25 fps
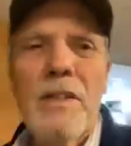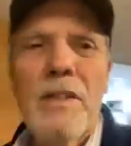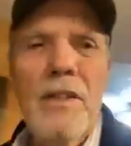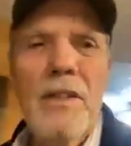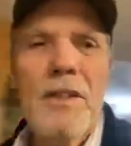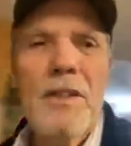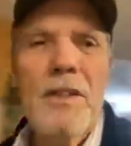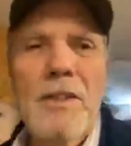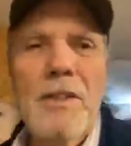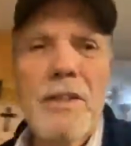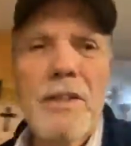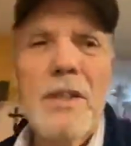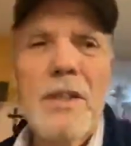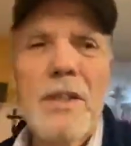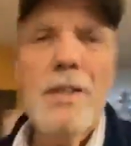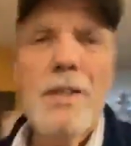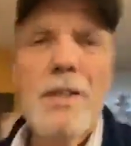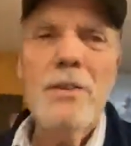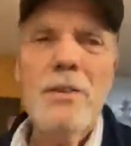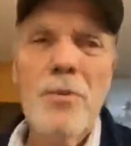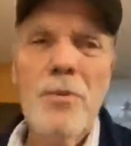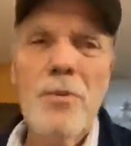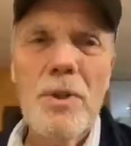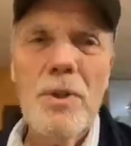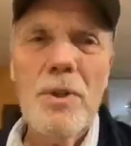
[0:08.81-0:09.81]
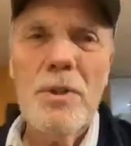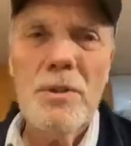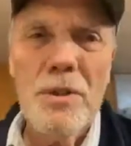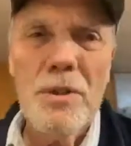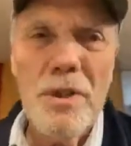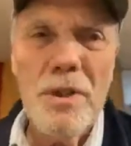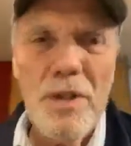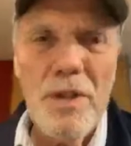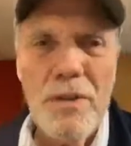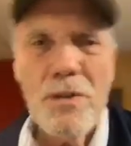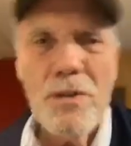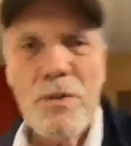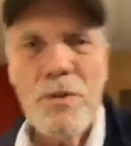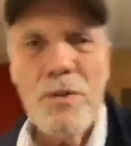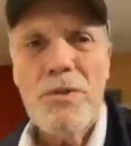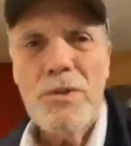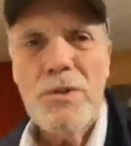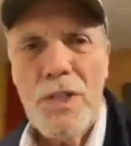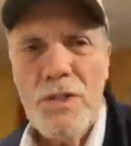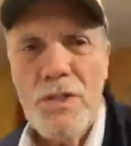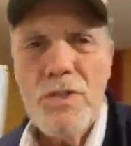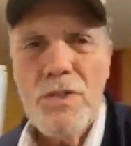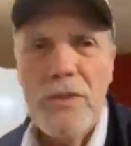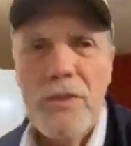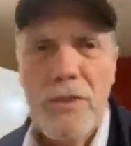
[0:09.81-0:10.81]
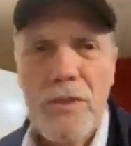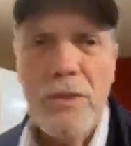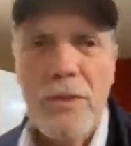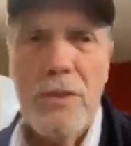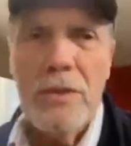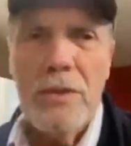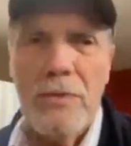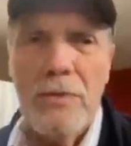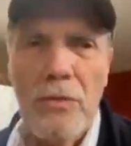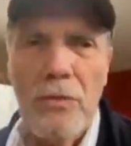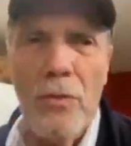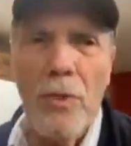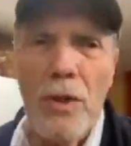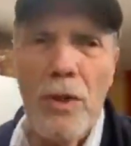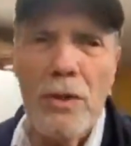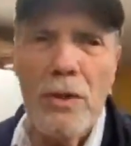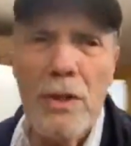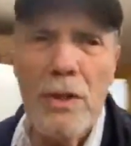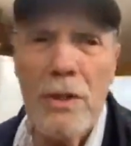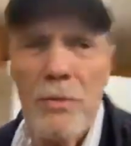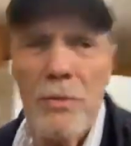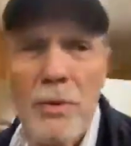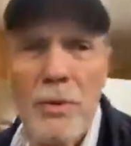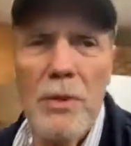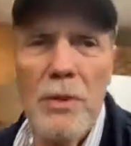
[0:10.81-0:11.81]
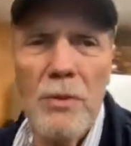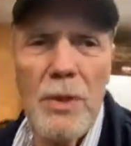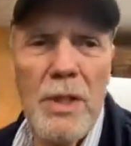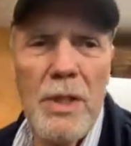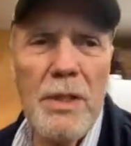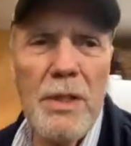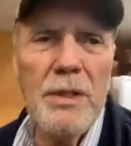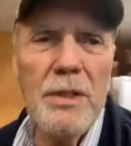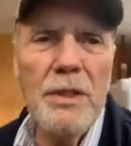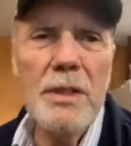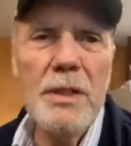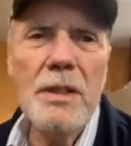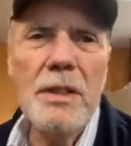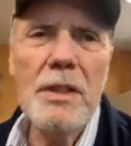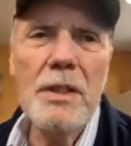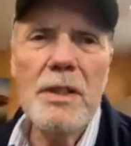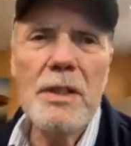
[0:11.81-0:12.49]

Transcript: here again with another session of Walking with Randy,